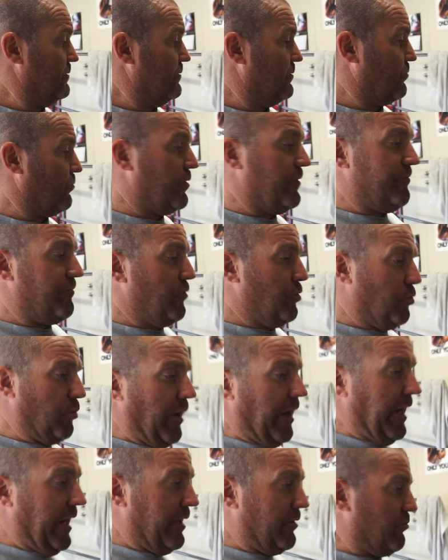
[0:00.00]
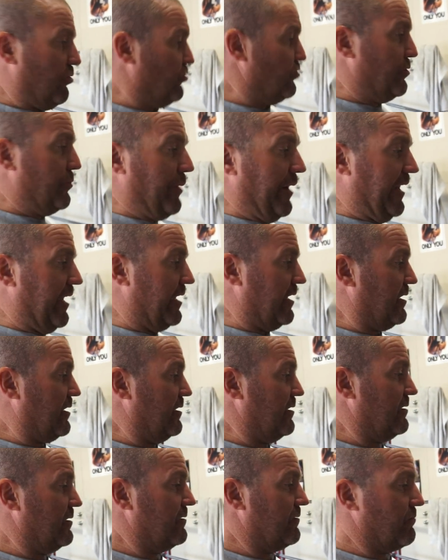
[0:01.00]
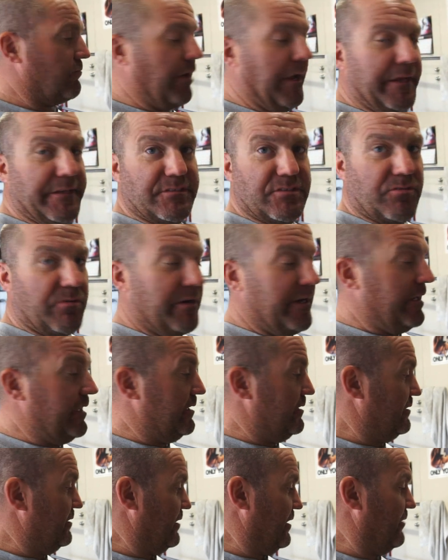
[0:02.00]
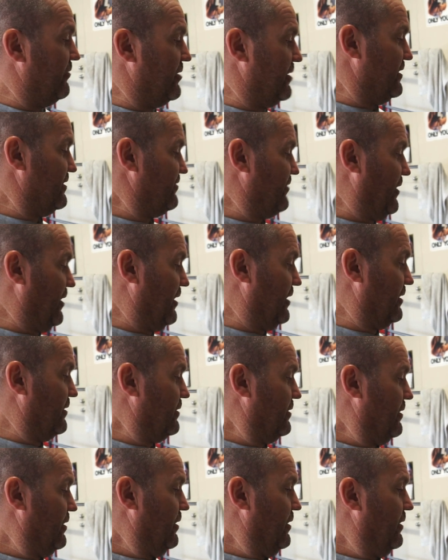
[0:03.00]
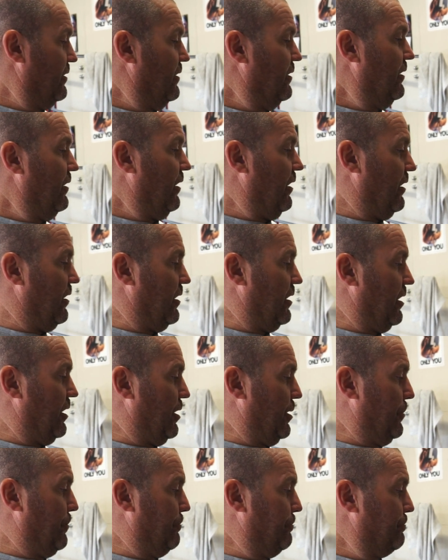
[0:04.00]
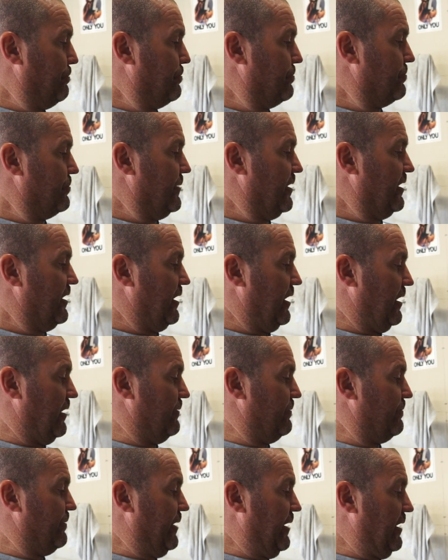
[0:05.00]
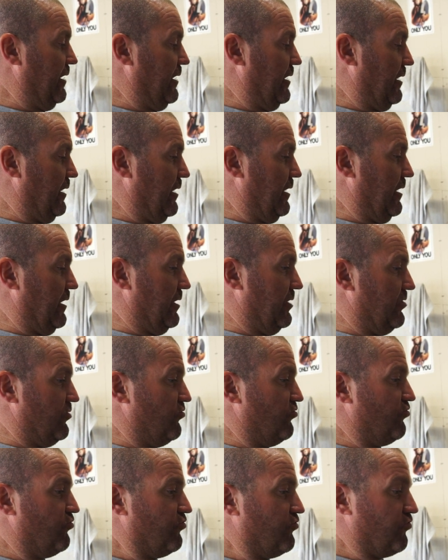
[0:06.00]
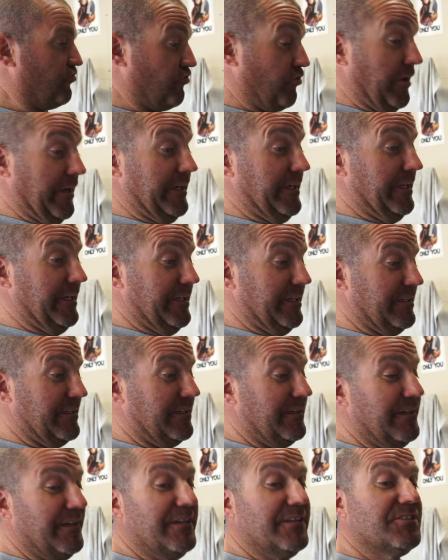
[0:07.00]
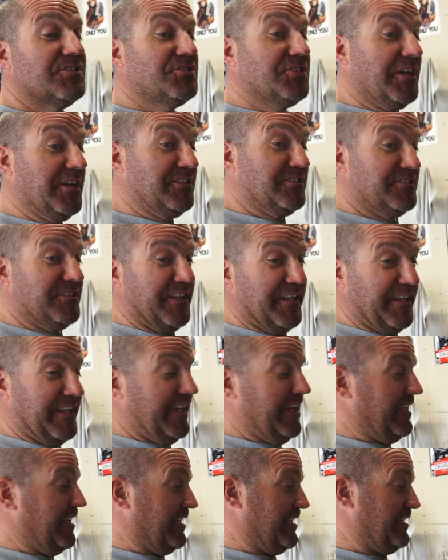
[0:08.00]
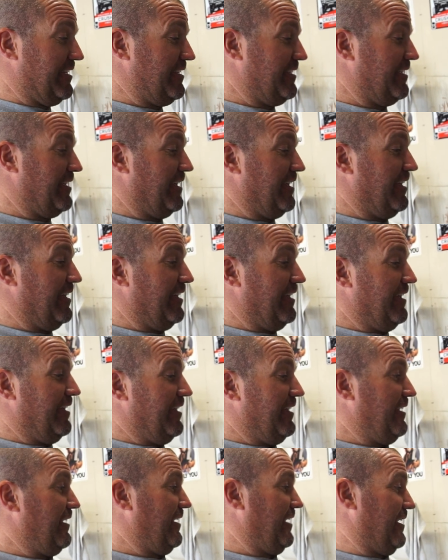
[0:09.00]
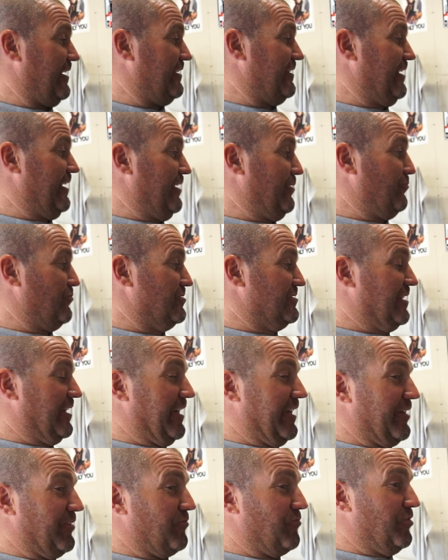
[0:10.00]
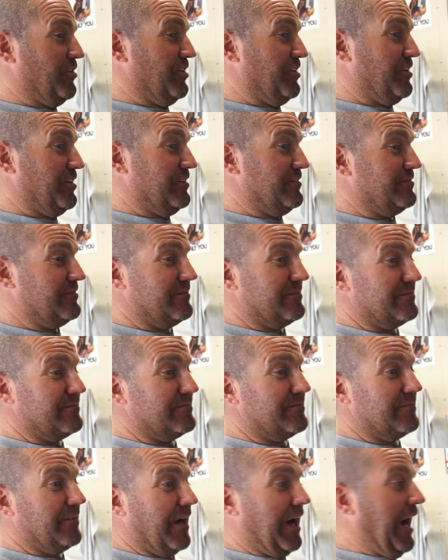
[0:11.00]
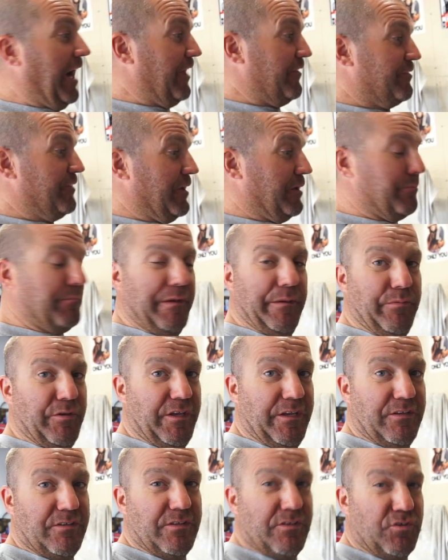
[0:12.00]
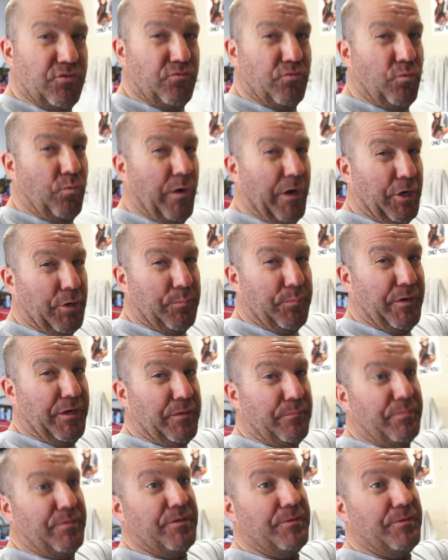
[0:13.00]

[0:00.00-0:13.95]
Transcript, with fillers: went for a ride, rode the bike, ride's great. Everything's fine. And then drained it, changed it again, and then was like, well, I thought maybe to do the water pump.